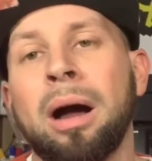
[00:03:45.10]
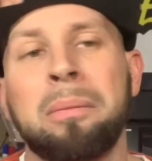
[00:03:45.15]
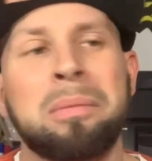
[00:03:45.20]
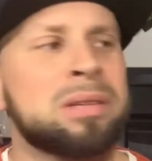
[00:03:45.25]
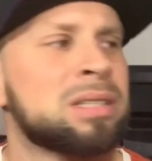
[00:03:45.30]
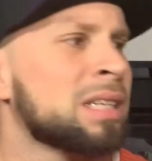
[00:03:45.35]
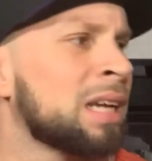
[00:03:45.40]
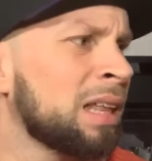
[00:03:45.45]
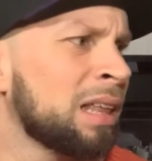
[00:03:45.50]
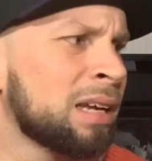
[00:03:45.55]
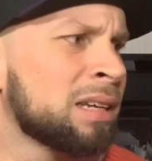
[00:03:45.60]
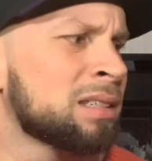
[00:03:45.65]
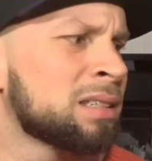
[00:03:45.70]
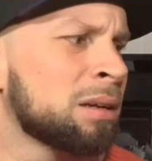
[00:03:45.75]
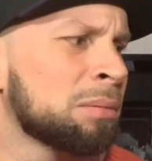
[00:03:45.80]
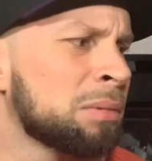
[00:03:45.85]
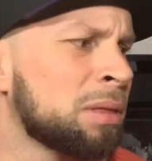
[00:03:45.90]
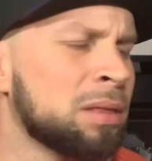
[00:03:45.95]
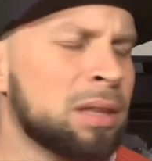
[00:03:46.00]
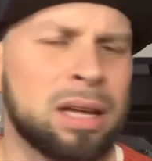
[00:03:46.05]
It's not like
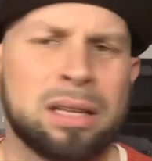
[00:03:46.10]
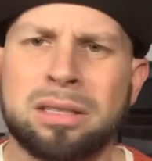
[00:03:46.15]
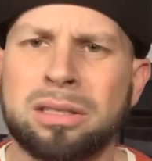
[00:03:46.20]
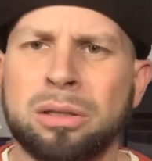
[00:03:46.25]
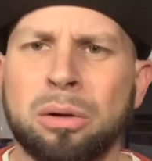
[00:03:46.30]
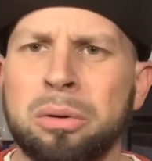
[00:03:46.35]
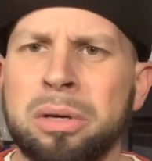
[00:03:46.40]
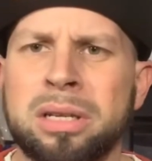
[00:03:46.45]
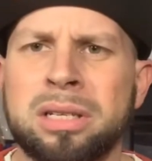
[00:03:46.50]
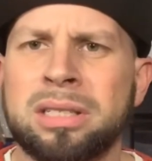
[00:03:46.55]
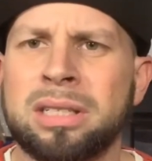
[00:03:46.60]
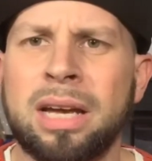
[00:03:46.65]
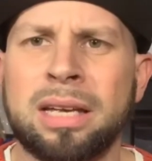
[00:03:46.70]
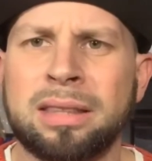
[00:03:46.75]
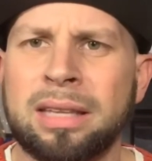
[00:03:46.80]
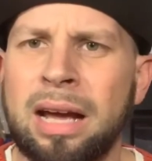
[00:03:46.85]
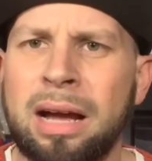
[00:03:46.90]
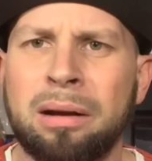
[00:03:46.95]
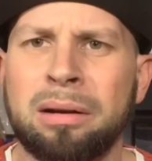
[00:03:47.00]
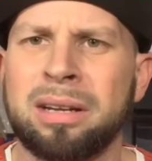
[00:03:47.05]
something that Sony sat
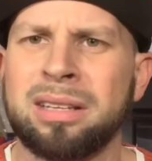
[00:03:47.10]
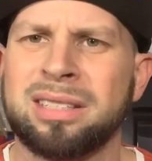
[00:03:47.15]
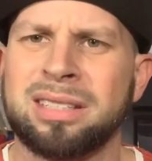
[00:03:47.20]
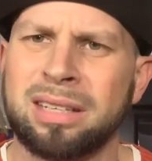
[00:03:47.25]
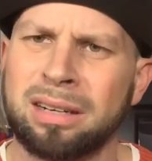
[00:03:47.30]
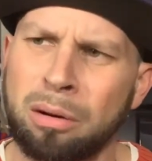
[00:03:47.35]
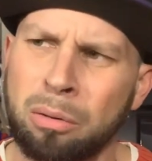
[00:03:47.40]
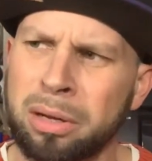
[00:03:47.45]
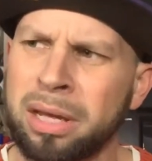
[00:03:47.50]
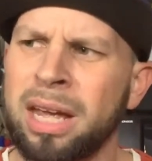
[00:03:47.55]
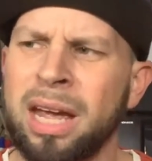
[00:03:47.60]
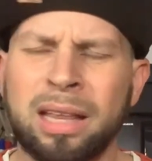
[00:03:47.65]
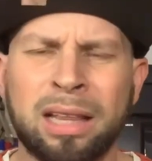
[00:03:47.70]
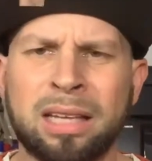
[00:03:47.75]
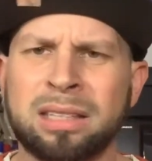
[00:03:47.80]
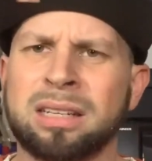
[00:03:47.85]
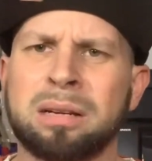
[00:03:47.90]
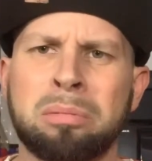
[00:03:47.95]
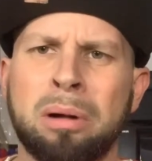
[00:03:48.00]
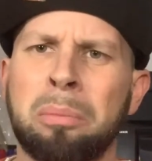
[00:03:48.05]
down and said, okay,
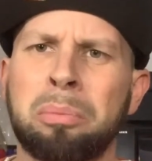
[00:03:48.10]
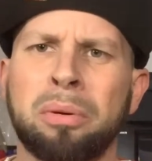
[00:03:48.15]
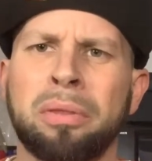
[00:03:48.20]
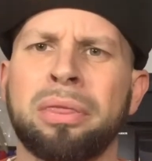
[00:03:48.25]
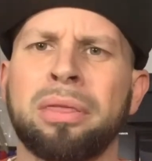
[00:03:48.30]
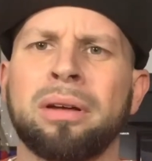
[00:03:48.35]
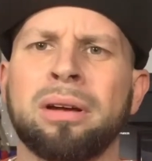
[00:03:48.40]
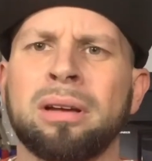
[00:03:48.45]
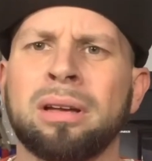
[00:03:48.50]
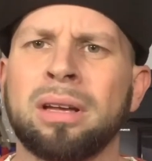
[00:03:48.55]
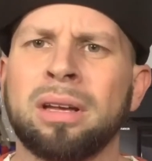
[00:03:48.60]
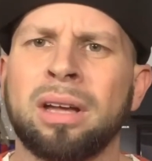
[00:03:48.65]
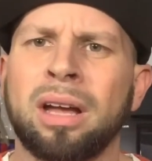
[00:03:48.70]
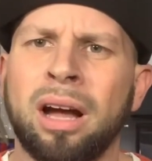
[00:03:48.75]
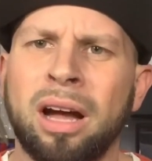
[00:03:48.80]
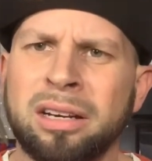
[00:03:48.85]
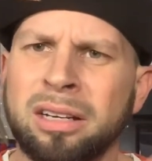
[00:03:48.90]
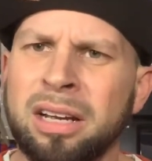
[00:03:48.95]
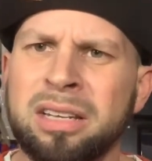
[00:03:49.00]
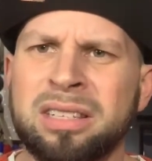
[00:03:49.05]
let's come up with a
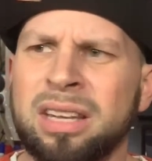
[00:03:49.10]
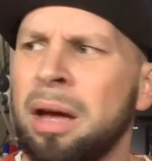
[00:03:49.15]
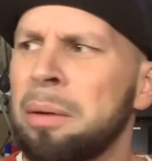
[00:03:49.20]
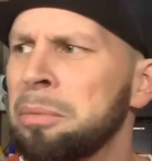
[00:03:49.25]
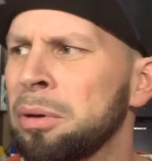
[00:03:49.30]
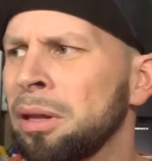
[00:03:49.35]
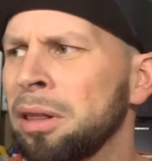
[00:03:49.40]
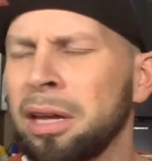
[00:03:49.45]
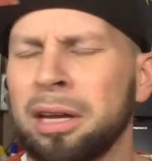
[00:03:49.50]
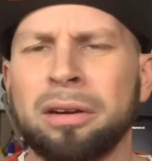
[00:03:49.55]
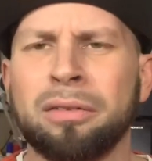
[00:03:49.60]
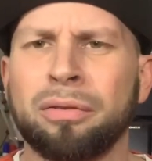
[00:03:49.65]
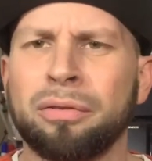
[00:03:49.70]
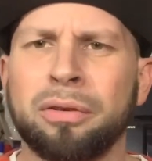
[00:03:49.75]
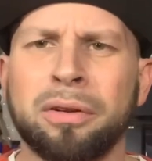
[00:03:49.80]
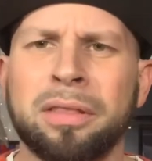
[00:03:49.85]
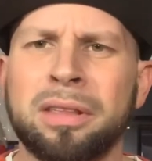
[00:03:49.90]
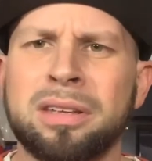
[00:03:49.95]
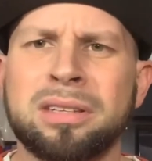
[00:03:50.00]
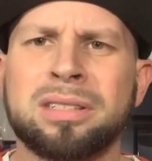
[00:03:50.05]
nice emulator
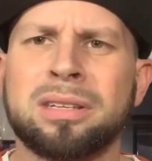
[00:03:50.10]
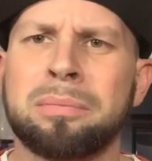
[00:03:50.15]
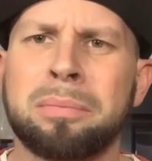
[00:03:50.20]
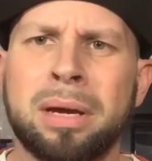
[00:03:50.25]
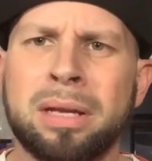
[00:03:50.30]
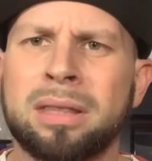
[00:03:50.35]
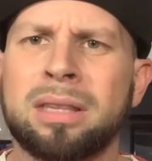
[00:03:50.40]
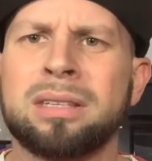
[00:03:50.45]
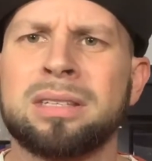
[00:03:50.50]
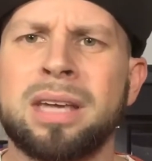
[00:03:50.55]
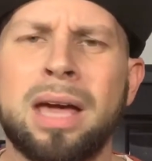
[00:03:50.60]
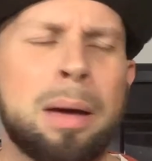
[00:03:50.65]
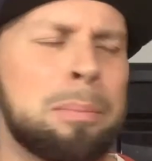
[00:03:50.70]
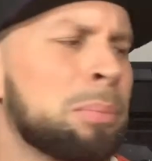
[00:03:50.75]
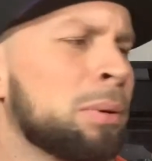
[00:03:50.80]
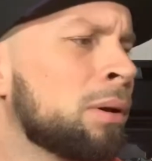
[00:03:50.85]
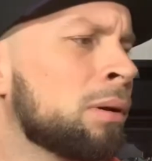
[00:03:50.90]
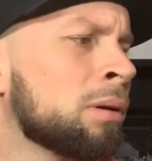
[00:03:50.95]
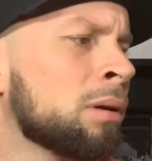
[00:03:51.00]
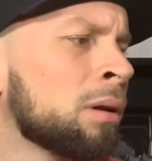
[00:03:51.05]
for this and make this
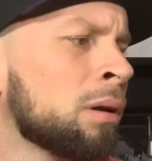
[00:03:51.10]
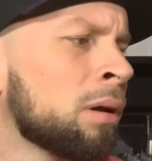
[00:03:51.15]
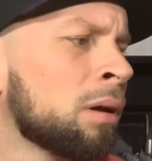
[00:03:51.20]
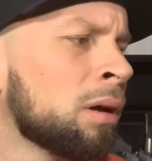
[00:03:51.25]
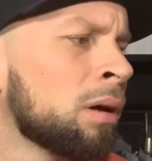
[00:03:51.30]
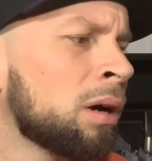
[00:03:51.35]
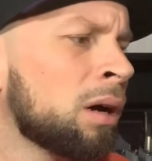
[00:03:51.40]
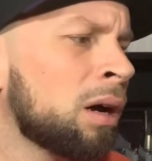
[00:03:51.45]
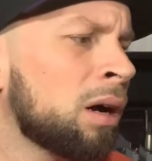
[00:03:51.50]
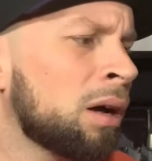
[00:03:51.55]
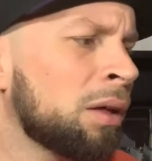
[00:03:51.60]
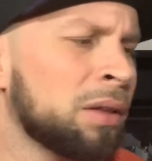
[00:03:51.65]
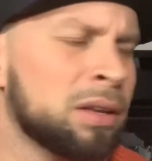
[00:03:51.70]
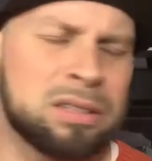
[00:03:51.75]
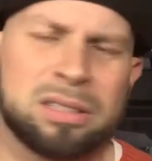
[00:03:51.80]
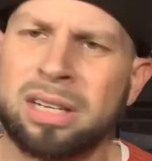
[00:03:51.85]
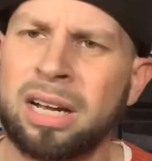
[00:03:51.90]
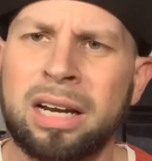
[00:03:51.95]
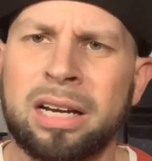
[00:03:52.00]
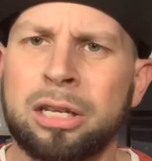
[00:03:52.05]
happen. They
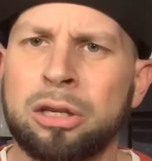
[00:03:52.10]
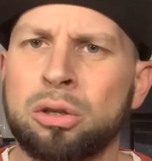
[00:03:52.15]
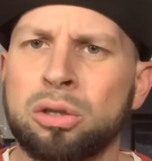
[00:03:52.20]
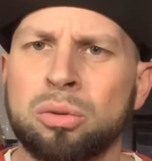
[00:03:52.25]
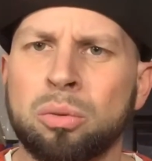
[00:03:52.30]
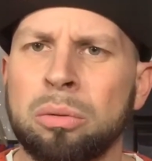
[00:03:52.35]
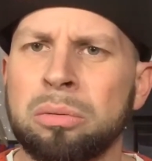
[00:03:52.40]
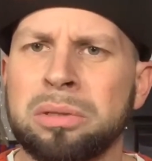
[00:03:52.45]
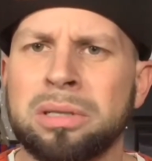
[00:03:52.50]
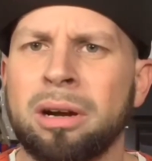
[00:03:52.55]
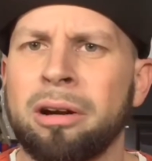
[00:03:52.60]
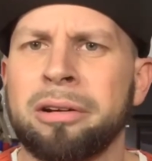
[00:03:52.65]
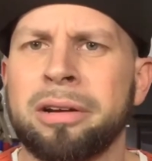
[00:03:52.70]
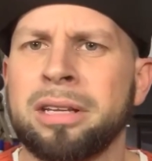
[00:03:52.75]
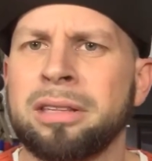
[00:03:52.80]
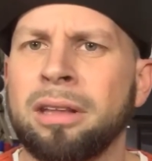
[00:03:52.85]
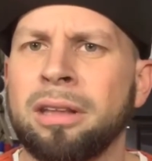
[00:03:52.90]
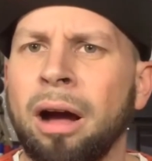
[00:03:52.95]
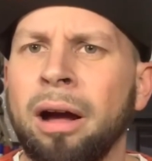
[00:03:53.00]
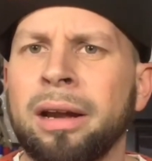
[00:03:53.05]
just kind of use what was already
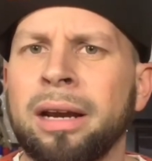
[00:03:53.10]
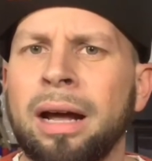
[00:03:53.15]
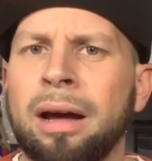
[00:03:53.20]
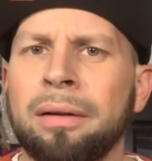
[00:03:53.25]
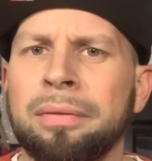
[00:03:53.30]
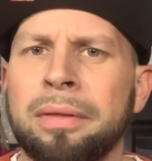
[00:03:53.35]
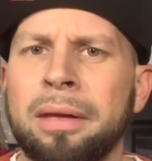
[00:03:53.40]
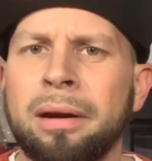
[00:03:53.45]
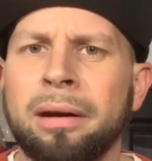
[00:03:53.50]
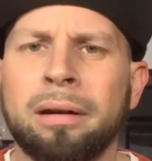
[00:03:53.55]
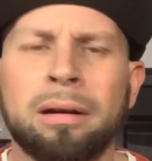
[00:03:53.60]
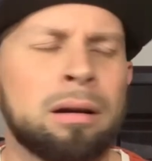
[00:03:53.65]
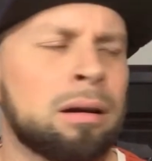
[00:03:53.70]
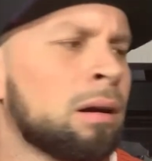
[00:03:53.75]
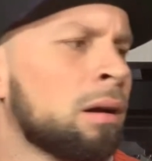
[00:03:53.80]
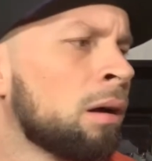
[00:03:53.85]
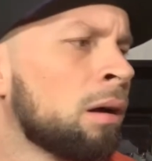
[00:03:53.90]
done out there.